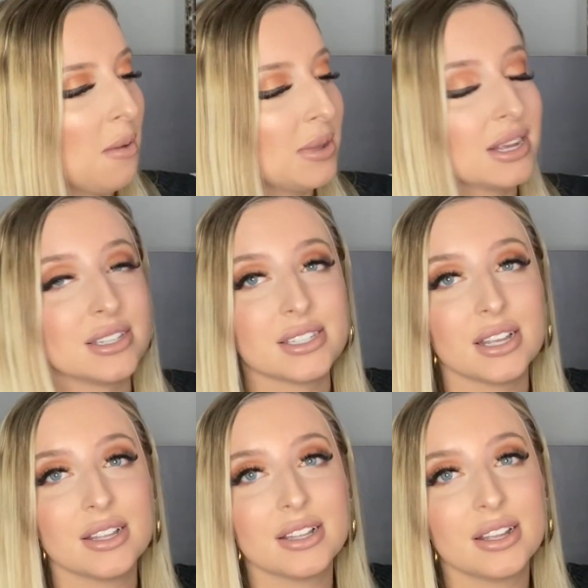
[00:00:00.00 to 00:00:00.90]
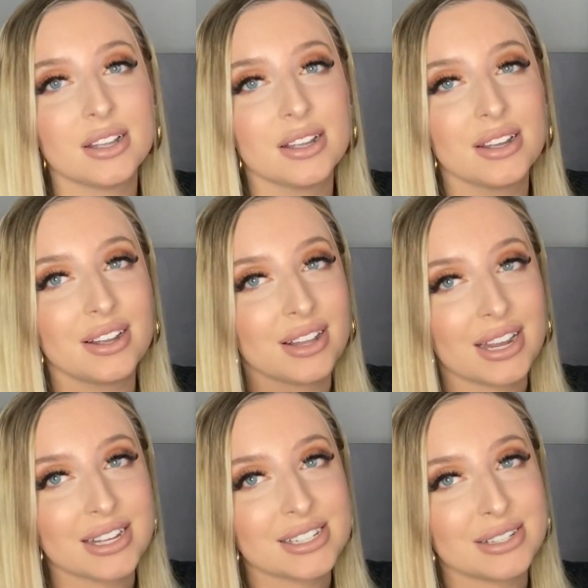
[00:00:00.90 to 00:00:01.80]
Because
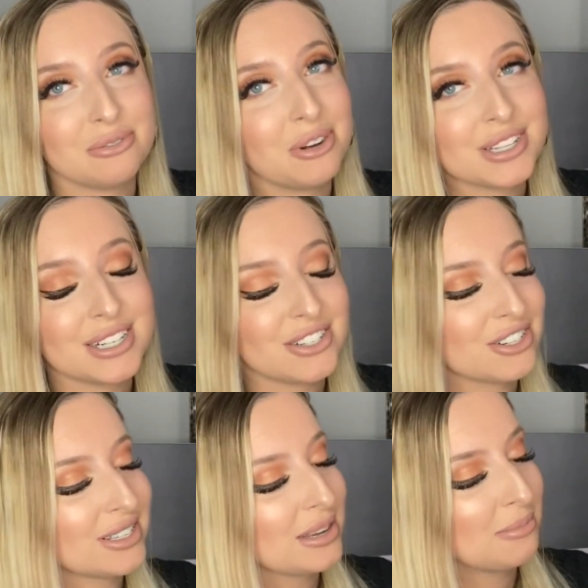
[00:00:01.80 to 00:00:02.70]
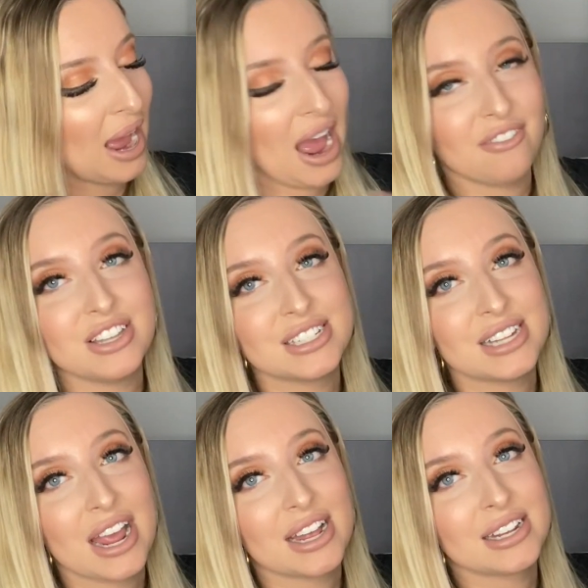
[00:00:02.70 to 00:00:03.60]
like I said, wasn't interested, but have these in
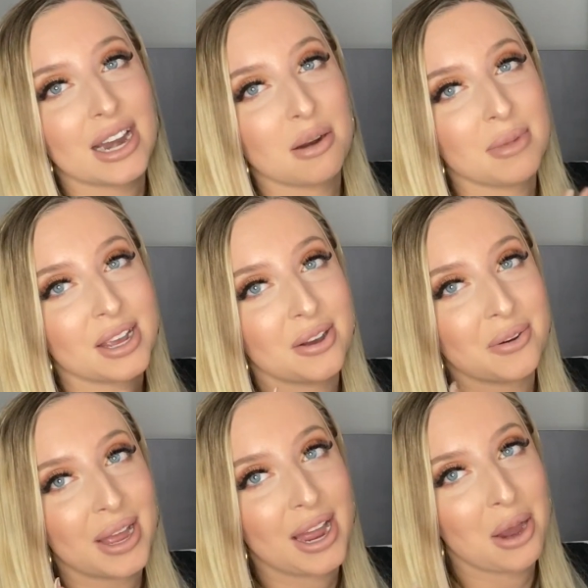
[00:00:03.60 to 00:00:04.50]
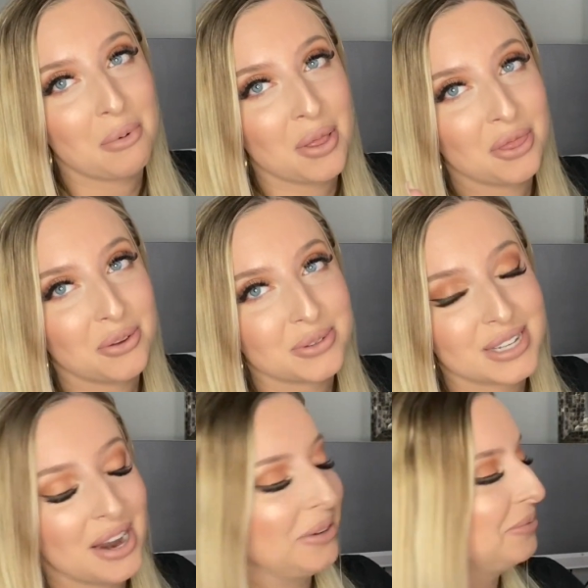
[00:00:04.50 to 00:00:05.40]
hand and I'm like, okay, I want those
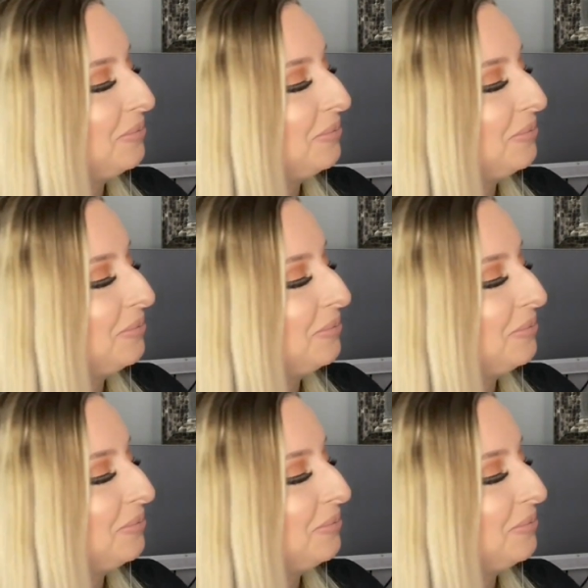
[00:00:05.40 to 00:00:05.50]
now.